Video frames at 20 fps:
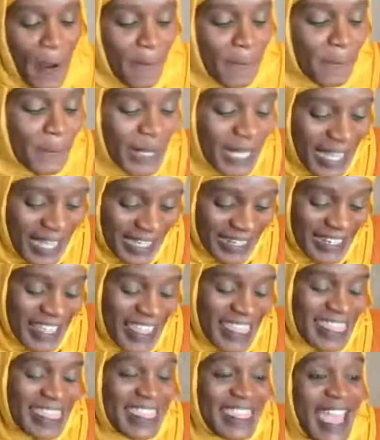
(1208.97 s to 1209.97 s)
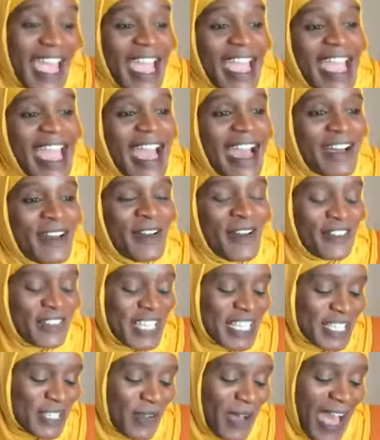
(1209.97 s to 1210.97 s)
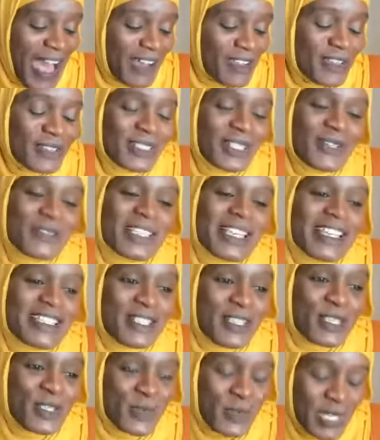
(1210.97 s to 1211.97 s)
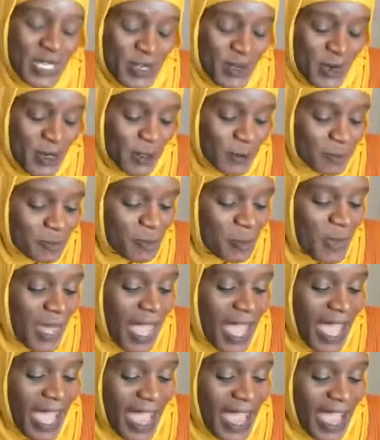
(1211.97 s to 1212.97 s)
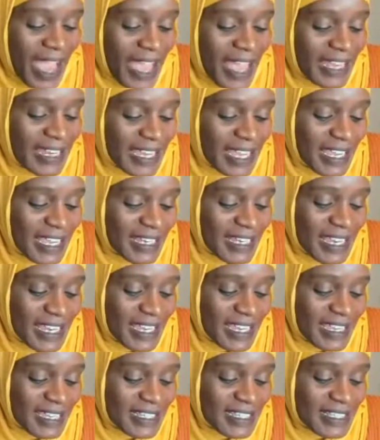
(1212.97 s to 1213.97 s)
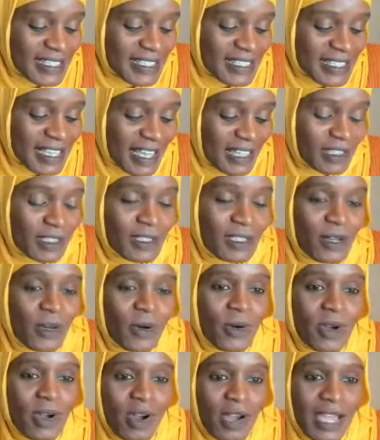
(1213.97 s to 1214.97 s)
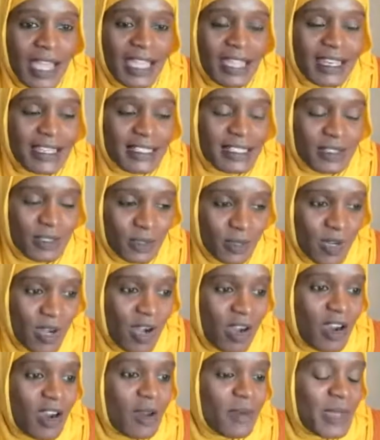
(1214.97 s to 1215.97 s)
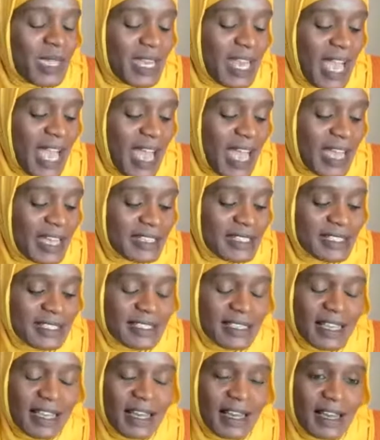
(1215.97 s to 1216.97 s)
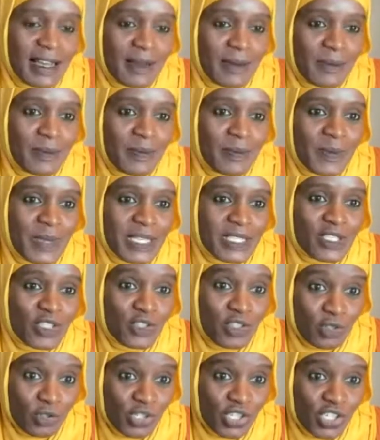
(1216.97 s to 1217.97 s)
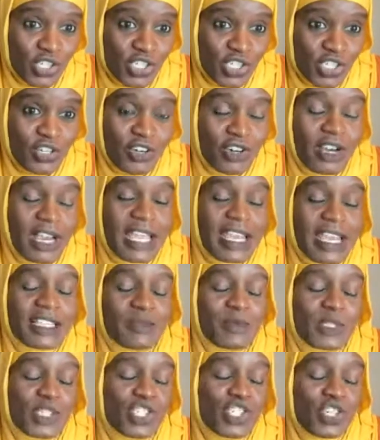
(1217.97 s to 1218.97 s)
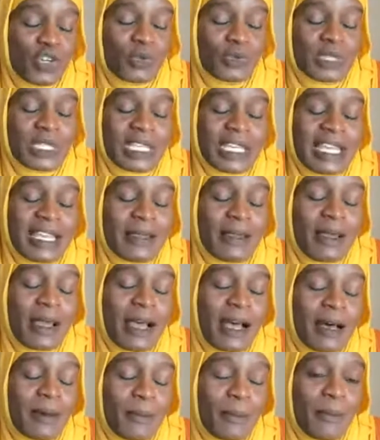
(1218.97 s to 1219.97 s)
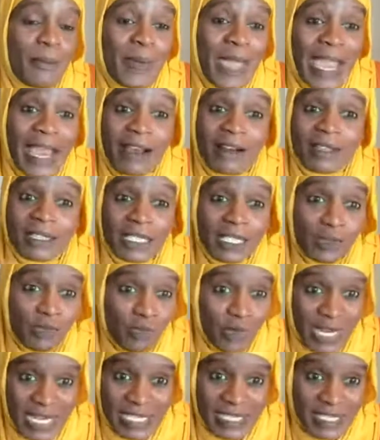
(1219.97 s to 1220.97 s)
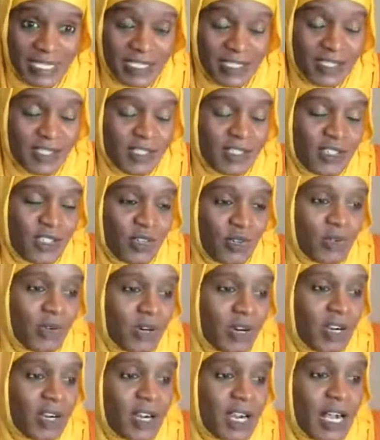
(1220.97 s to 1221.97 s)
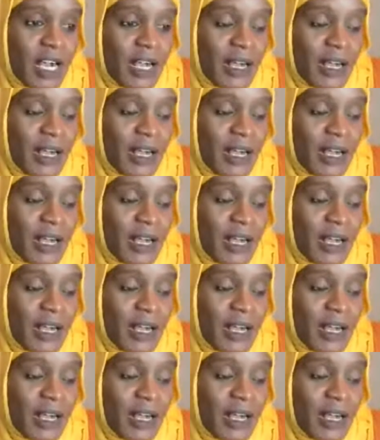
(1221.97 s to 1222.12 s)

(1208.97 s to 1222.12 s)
But they have, so allulose is a sweetener, and it is low carb. It has it's no sugar. It has been shown that it barely raises your